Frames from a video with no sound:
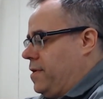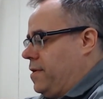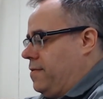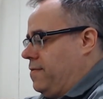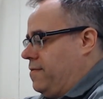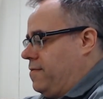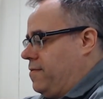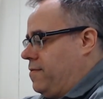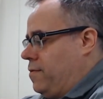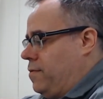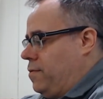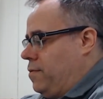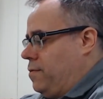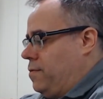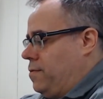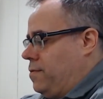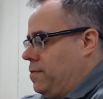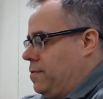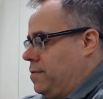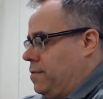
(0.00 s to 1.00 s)

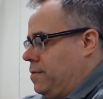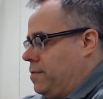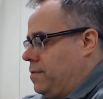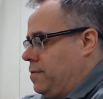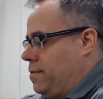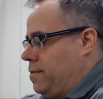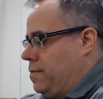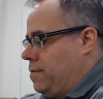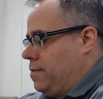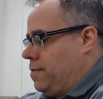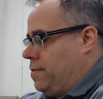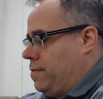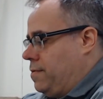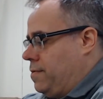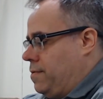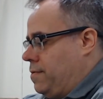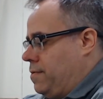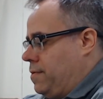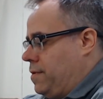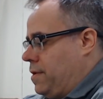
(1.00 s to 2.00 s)
into
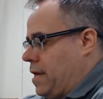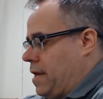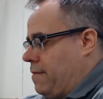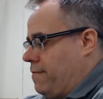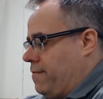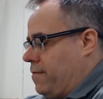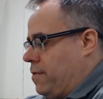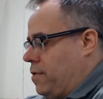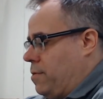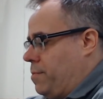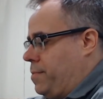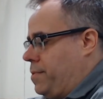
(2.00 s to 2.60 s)
the envelope.